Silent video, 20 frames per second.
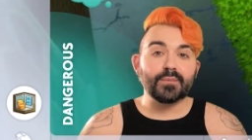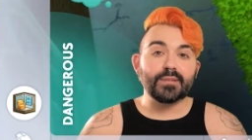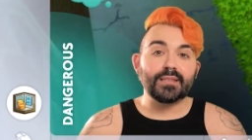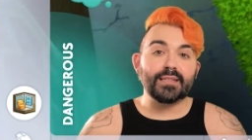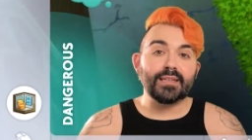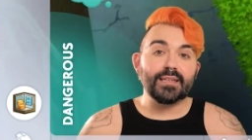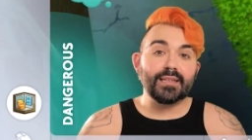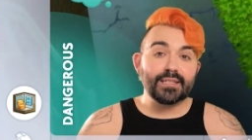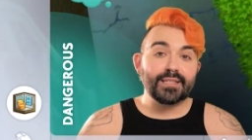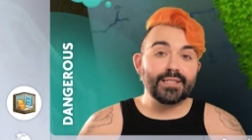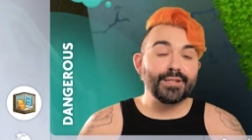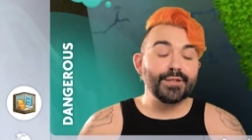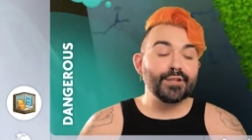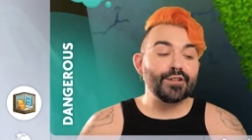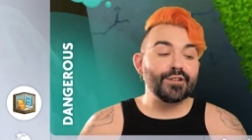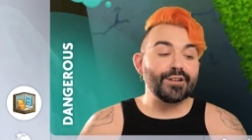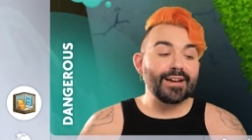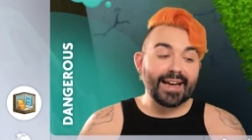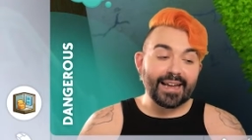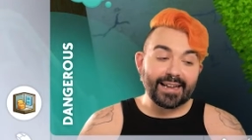the
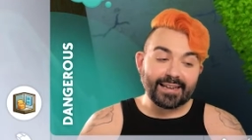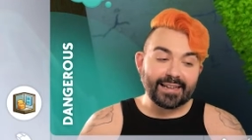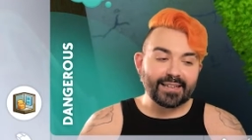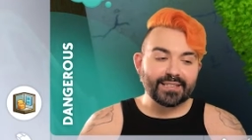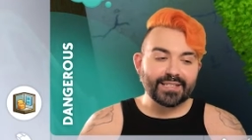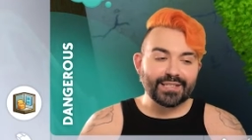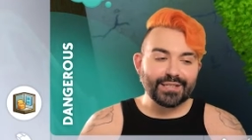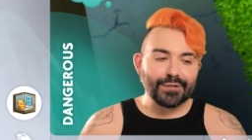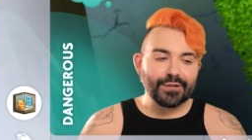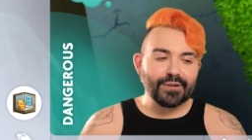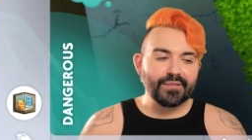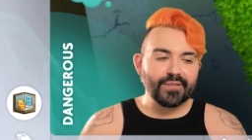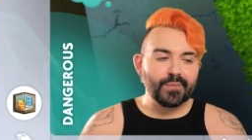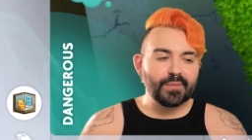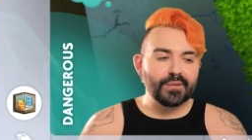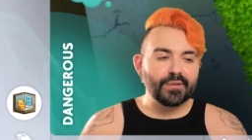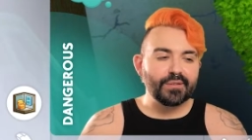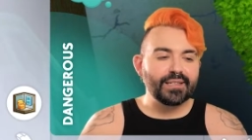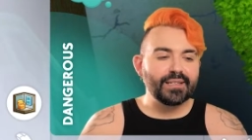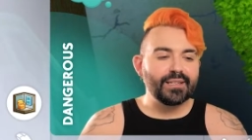interior and exterior of the
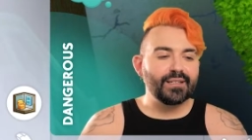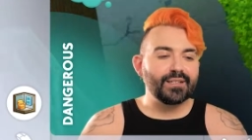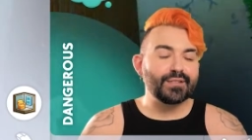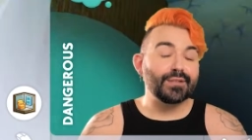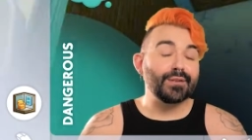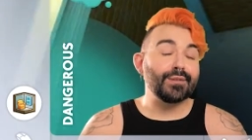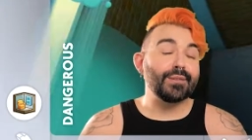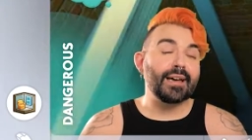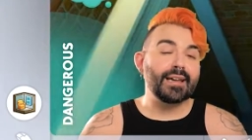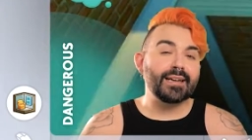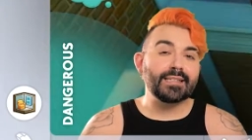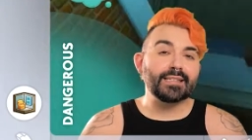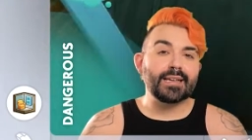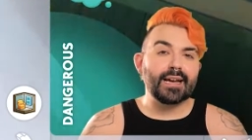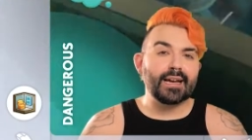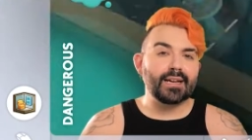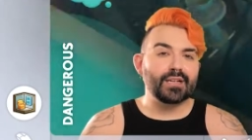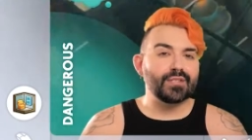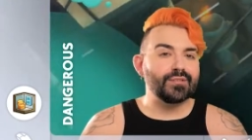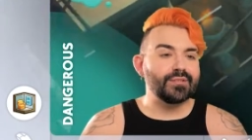building, so that is
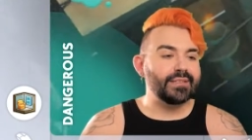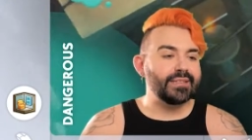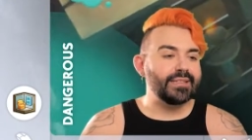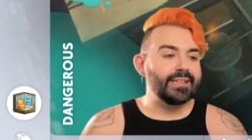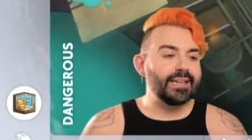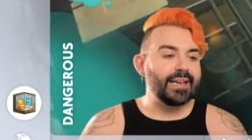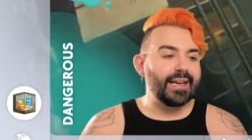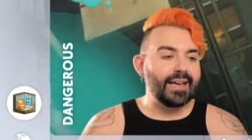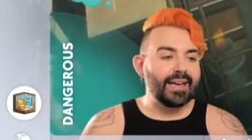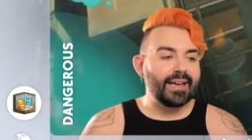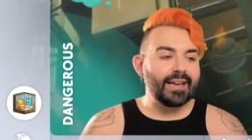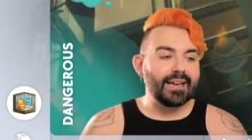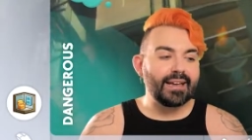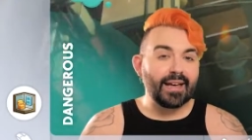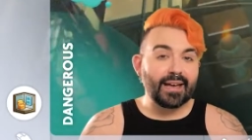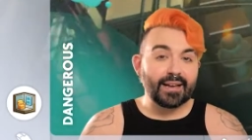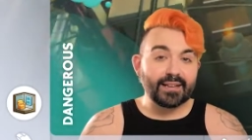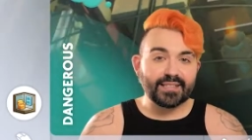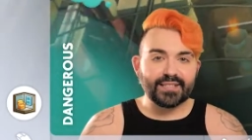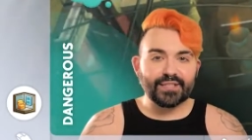actually an
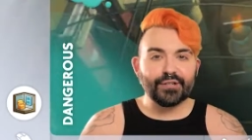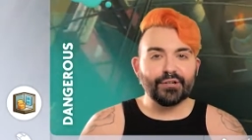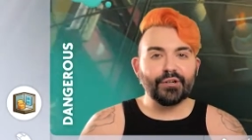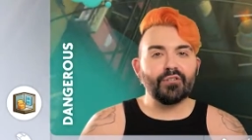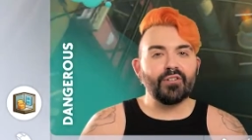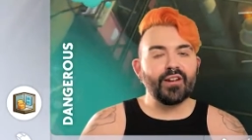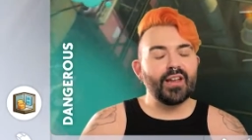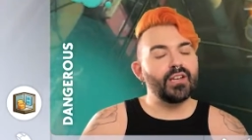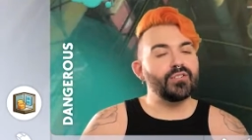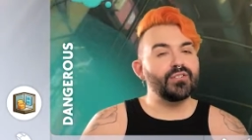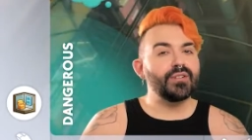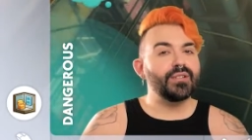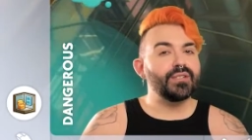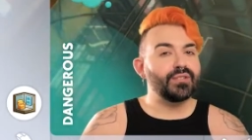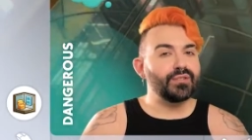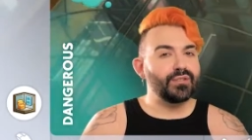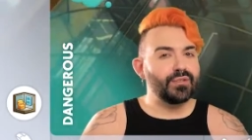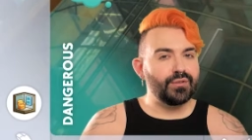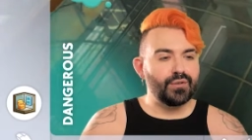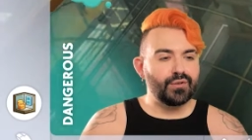exterior entrance
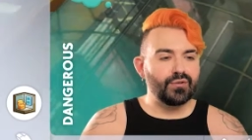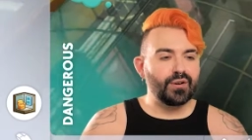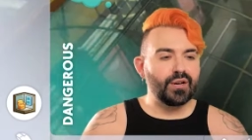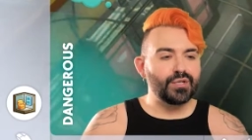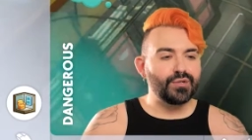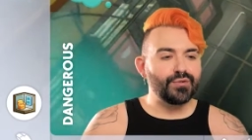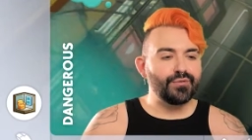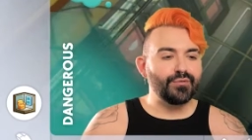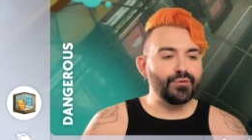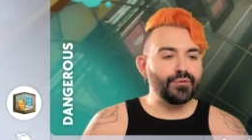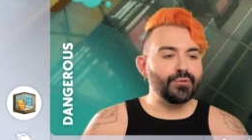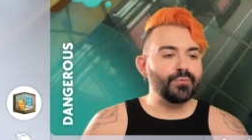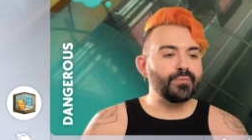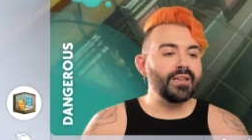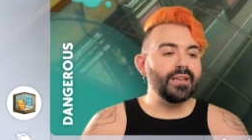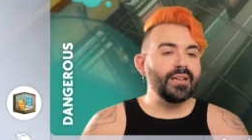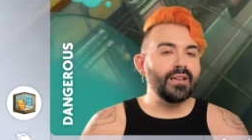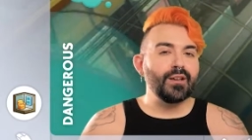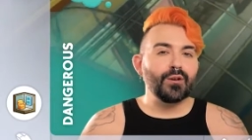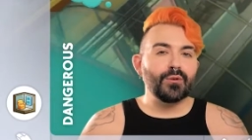to the treasure room,
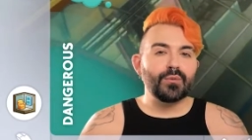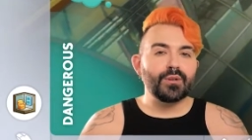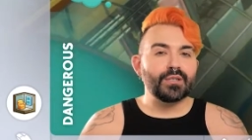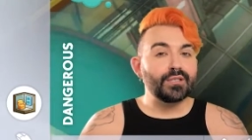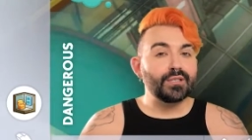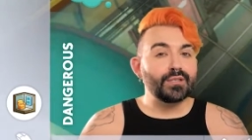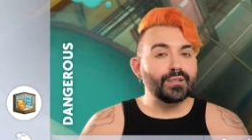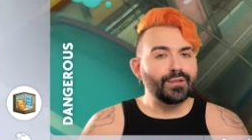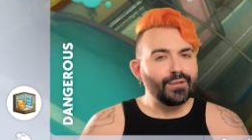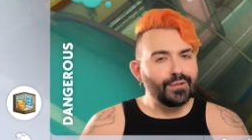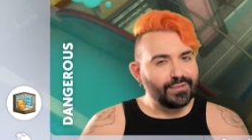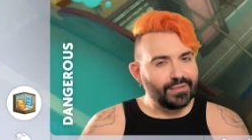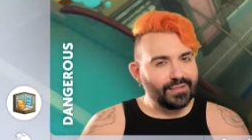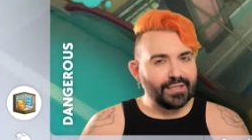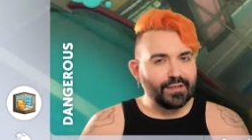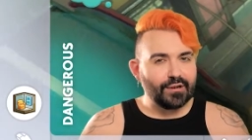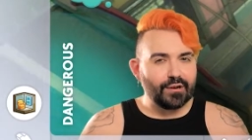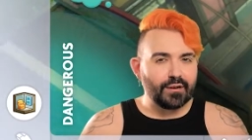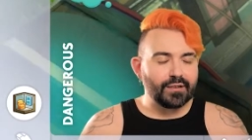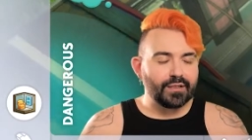which is closely
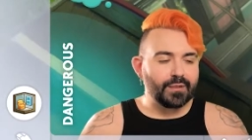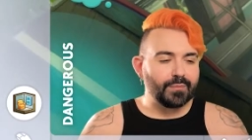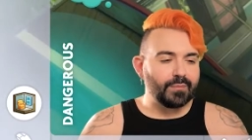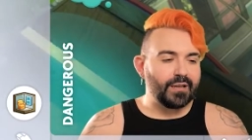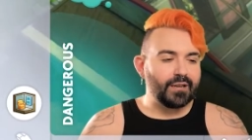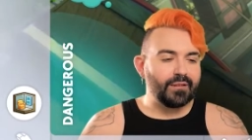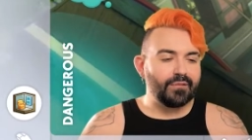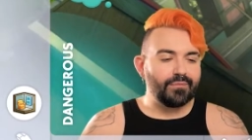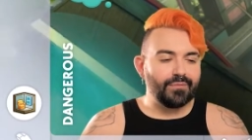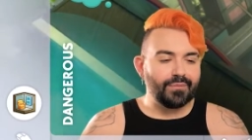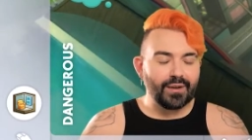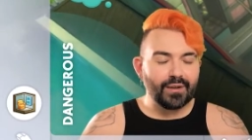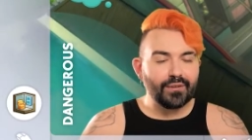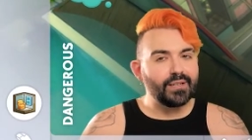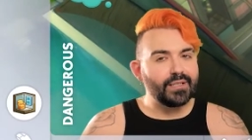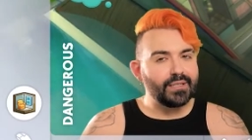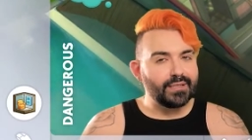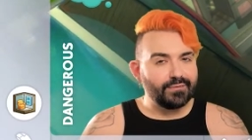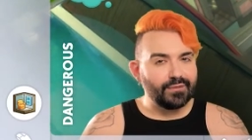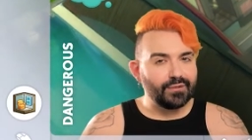guarded by a
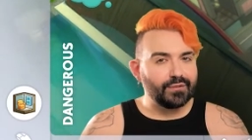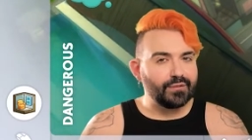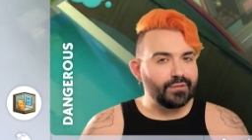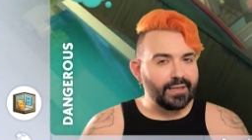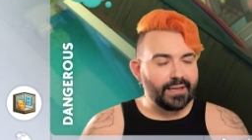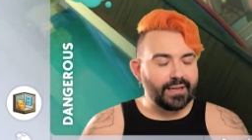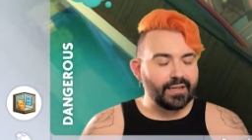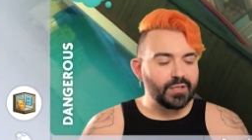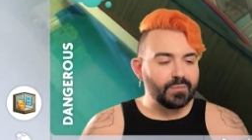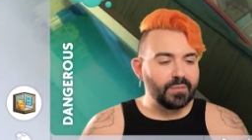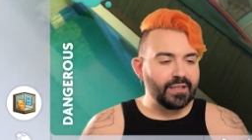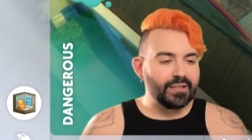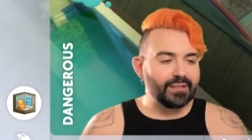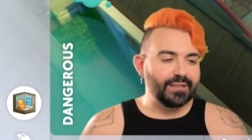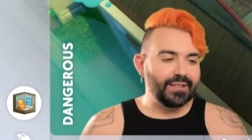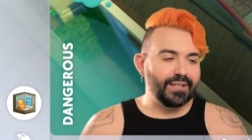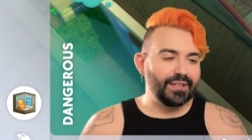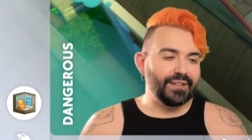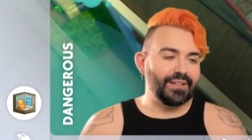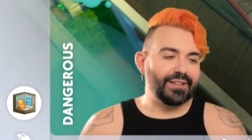very difficult hedge
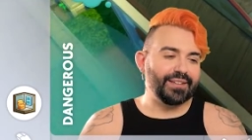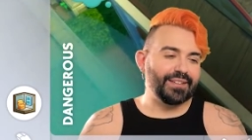maze.